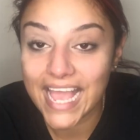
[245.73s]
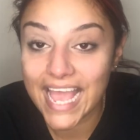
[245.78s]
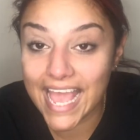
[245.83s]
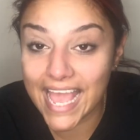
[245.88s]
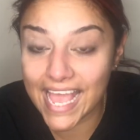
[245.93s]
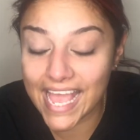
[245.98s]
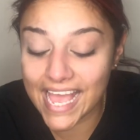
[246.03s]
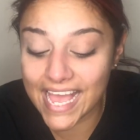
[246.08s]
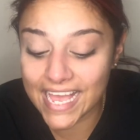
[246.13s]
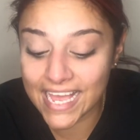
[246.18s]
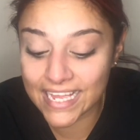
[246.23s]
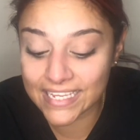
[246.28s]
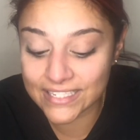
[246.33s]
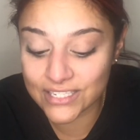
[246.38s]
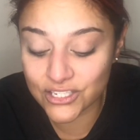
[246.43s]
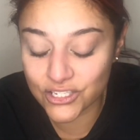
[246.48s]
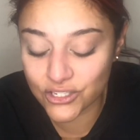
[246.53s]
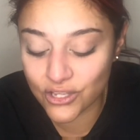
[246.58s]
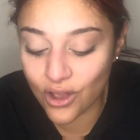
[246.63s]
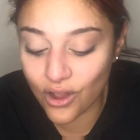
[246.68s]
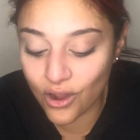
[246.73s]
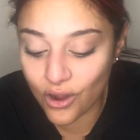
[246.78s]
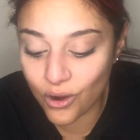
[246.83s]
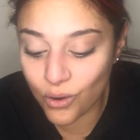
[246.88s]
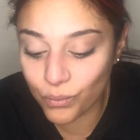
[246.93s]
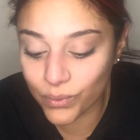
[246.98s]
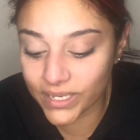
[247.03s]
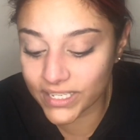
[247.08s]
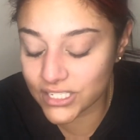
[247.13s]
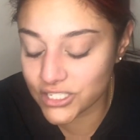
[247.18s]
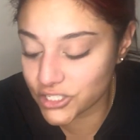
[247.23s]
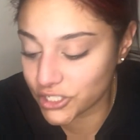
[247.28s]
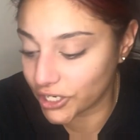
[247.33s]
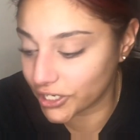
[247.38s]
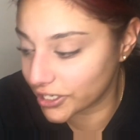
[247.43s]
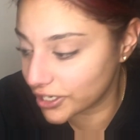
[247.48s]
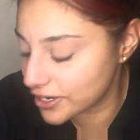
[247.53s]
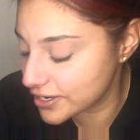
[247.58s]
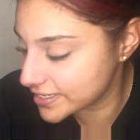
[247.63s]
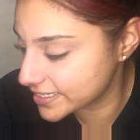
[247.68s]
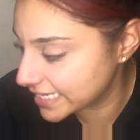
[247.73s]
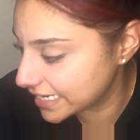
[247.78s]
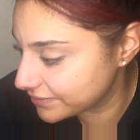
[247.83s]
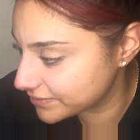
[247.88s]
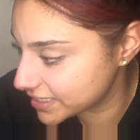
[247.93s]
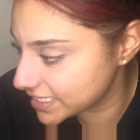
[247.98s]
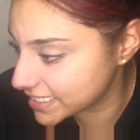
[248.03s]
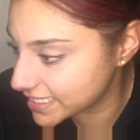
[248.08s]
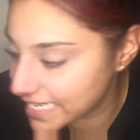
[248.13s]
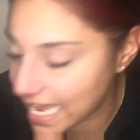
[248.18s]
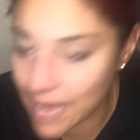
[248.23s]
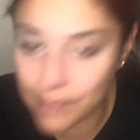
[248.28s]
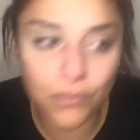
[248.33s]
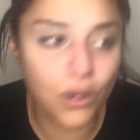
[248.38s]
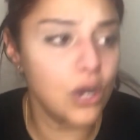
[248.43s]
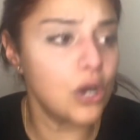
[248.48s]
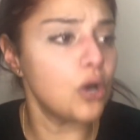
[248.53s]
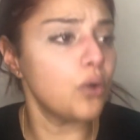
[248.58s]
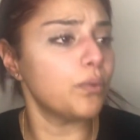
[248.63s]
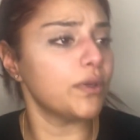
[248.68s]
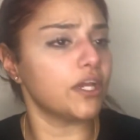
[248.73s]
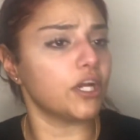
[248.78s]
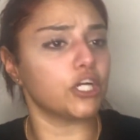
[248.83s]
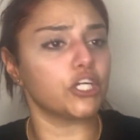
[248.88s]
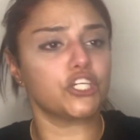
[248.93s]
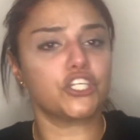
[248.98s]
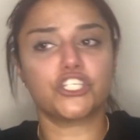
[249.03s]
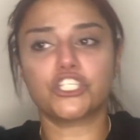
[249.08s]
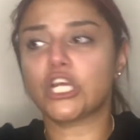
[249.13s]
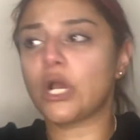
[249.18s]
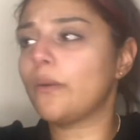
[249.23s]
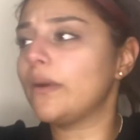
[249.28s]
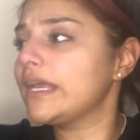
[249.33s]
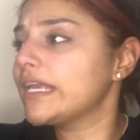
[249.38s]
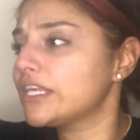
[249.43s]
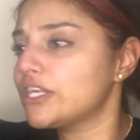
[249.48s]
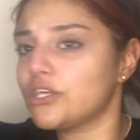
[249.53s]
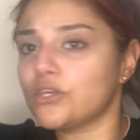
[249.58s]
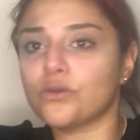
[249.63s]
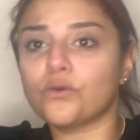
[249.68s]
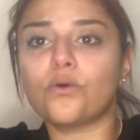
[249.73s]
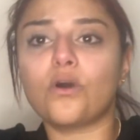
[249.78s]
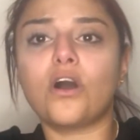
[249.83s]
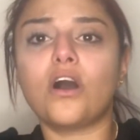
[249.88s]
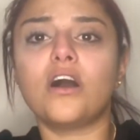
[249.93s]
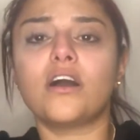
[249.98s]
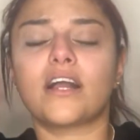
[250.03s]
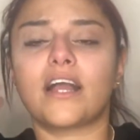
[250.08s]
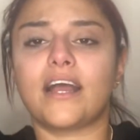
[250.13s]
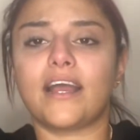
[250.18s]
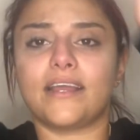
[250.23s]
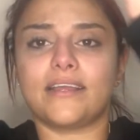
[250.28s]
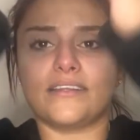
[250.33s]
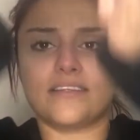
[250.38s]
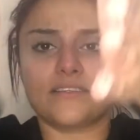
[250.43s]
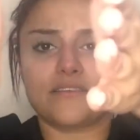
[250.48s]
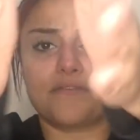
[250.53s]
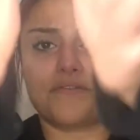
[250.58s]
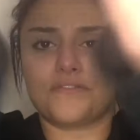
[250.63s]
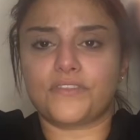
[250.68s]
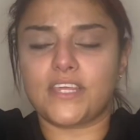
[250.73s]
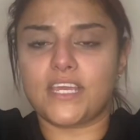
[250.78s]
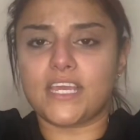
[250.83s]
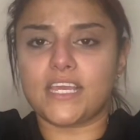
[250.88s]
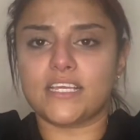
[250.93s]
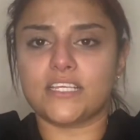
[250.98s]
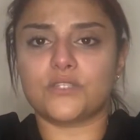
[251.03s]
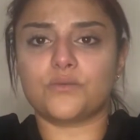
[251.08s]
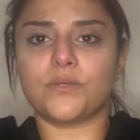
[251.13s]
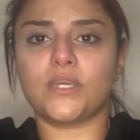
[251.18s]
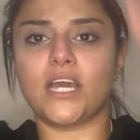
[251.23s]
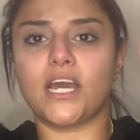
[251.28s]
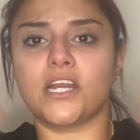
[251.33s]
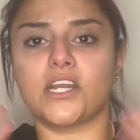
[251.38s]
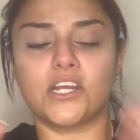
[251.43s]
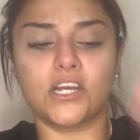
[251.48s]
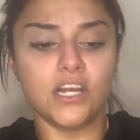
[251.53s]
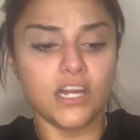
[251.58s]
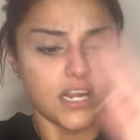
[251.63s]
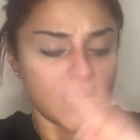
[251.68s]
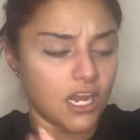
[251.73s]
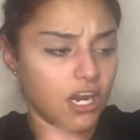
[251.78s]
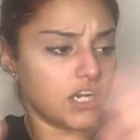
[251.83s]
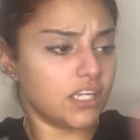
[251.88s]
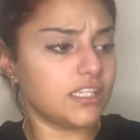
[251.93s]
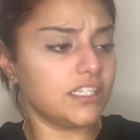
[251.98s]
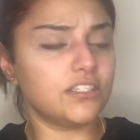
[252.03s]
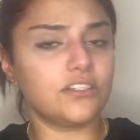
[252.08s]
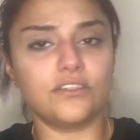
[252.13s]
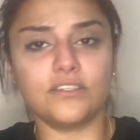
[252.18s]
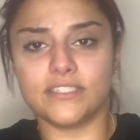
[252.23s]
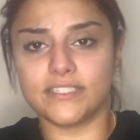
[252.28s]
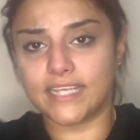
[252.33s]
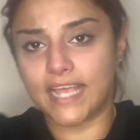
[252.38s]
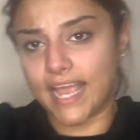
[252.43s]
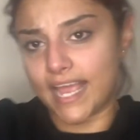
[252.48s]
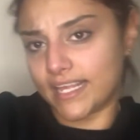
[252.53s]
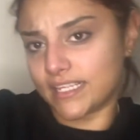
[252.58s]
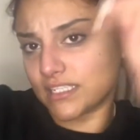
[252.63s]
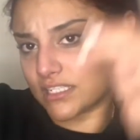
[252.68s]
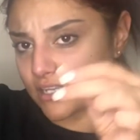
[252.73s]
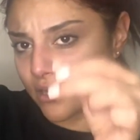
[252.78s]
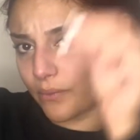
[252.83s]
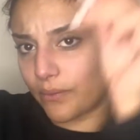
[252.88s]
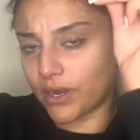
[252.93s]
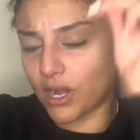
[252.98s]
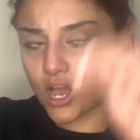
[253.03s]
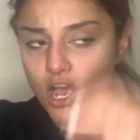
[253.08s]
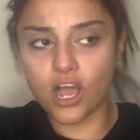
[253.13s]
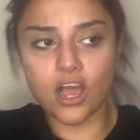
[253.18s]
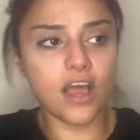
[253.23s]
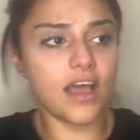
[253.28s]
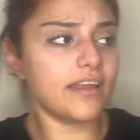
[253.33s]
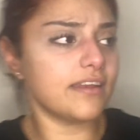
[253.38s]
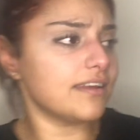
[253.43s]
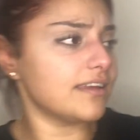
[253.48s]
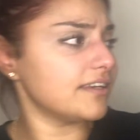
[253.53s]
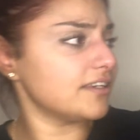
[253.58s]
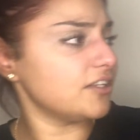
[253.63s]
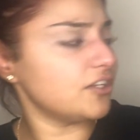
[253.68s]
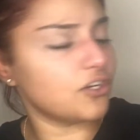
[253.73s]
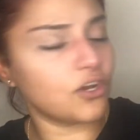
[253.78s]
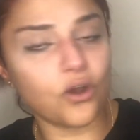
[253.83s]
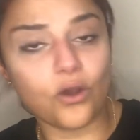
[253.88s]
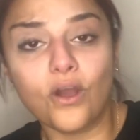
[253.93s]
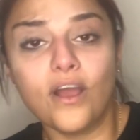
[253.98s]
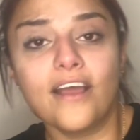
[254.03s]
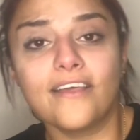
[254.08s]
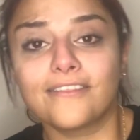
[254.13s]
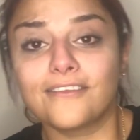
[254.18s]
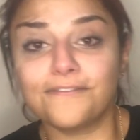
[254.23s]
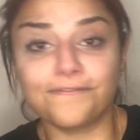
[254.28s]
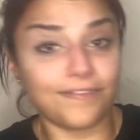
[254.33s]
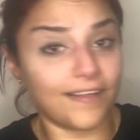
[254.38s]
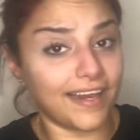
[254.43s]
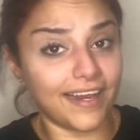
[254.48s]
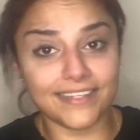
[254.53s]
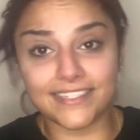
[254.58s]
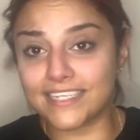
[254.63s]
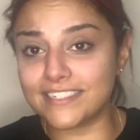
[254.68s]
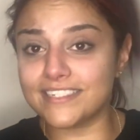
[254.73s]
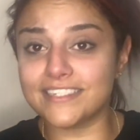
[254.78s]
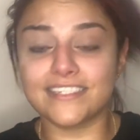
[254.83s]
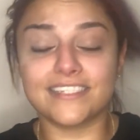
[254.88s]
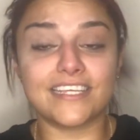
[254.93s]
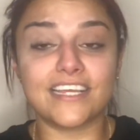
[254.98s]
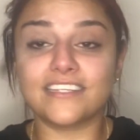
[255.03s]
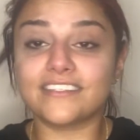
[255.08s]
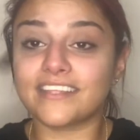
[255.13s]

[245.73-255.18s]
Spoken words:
And so we start our safety demo. We are showing you all kinds of things. We got our little dance going on, and the flight attendants,